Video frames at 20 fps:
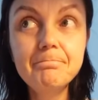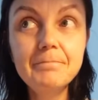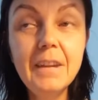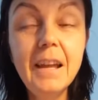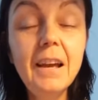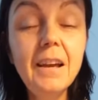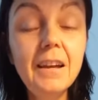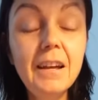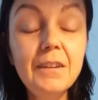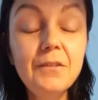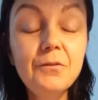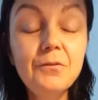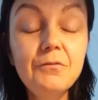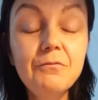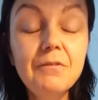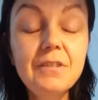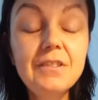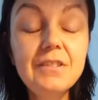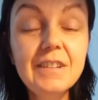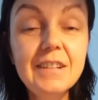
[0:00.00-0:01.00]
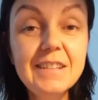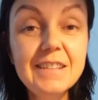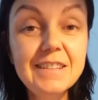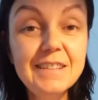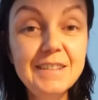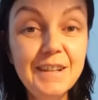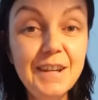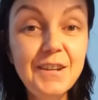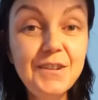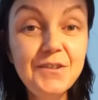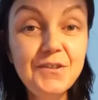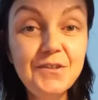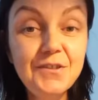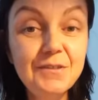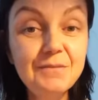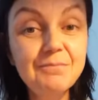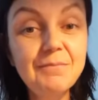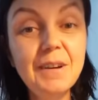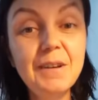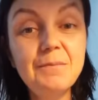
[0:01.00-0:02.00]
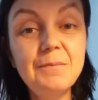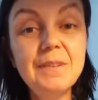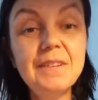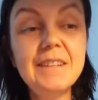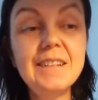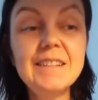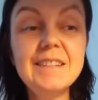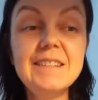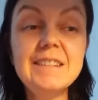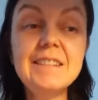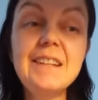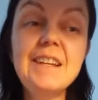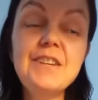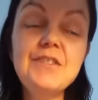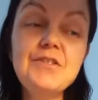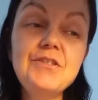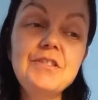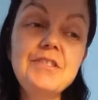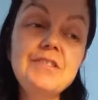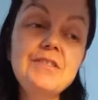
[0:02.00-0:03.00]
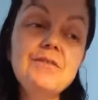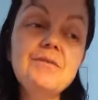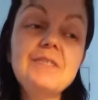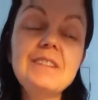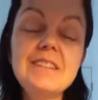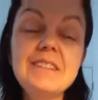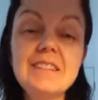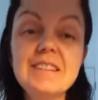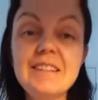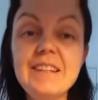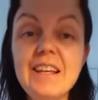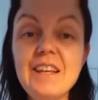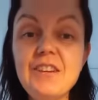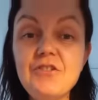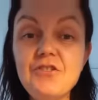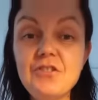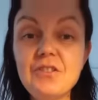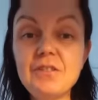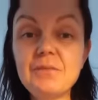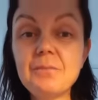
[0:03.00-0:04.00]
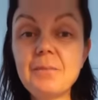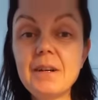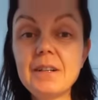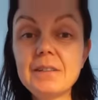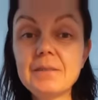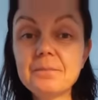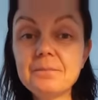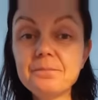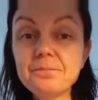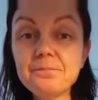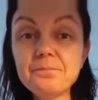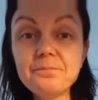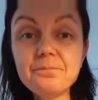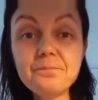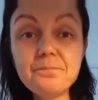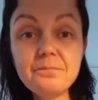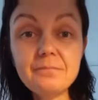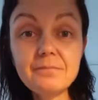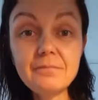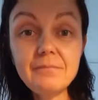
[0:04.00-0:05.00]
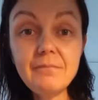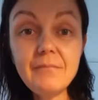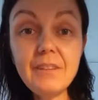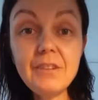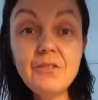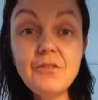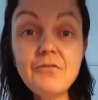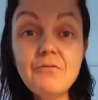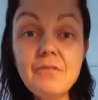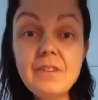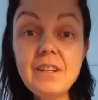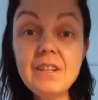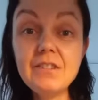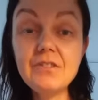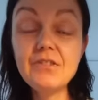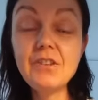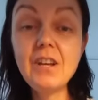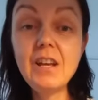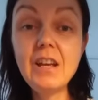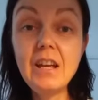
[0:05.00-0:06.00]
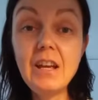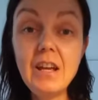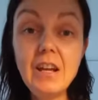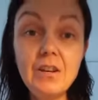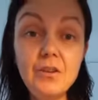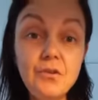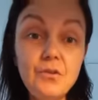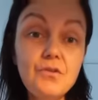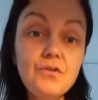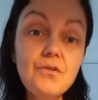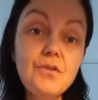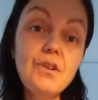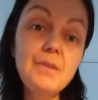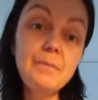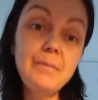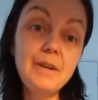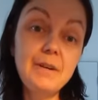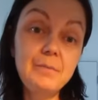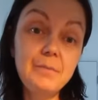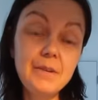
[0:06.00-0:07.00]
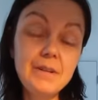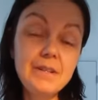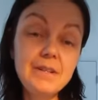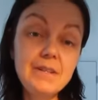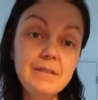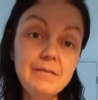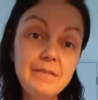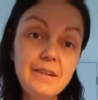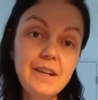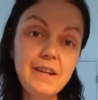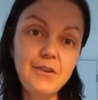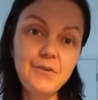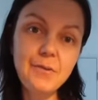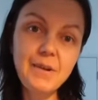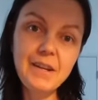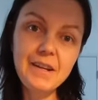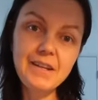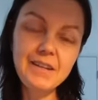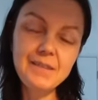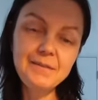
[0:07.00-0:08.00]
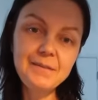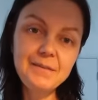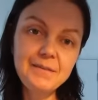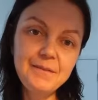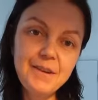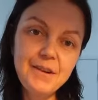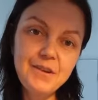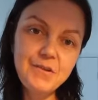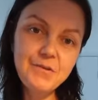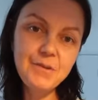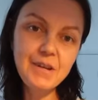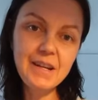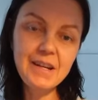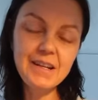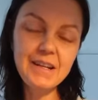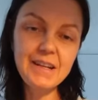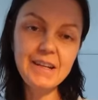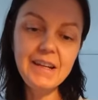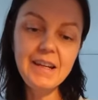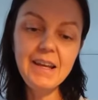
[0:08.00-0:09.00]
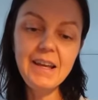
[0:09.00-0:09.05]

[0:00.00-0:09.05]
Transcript: yeah and you reach destination i mean destination is not destination but you reach your soul purpose very quickly very quickly